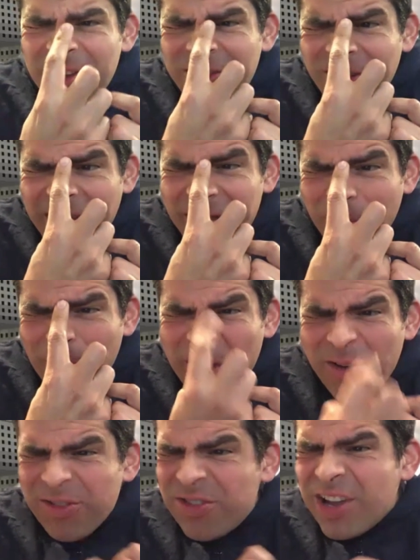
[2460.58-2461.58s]
so like the
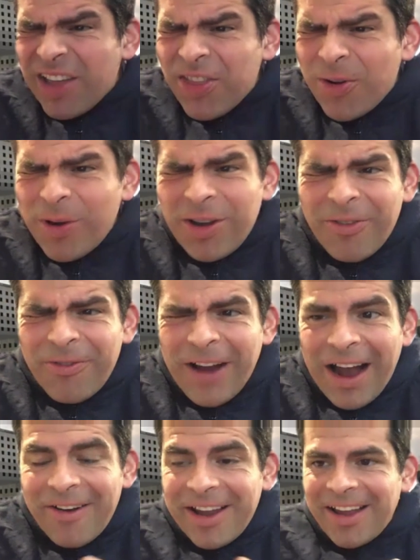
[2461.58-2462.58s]
wrinkles you get there when you're
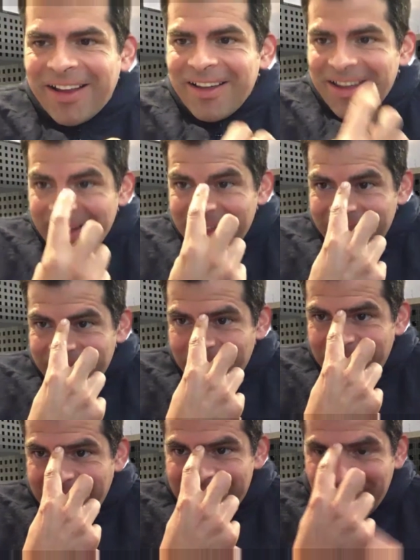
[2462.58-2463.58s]
frowning,
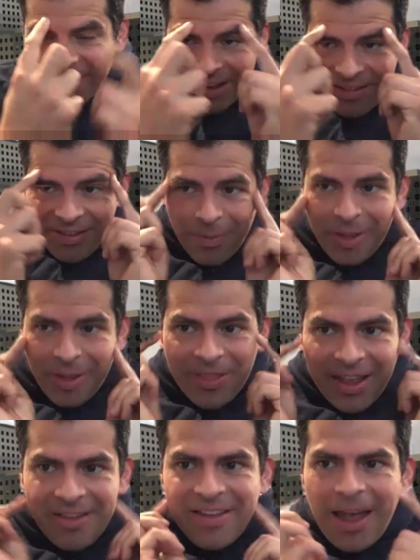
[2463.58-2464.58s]
these are like some of the
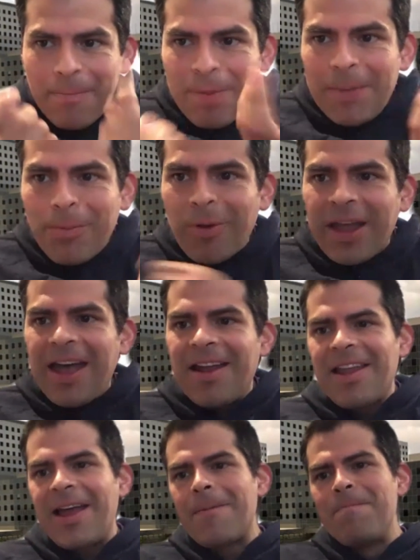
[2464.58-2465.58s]
things that people
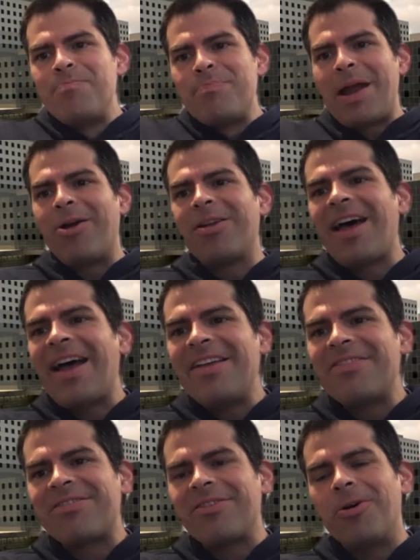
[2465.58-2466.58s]
get like
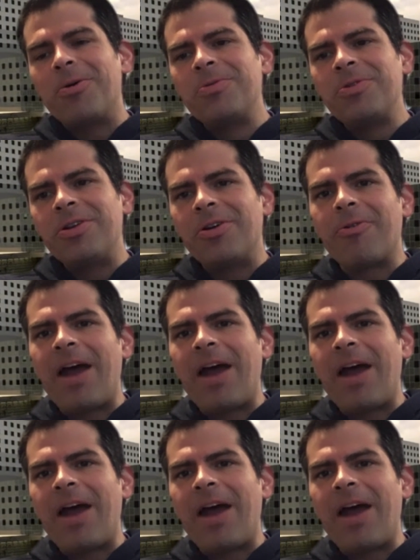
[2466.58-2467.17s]
paralyzed. So, you know,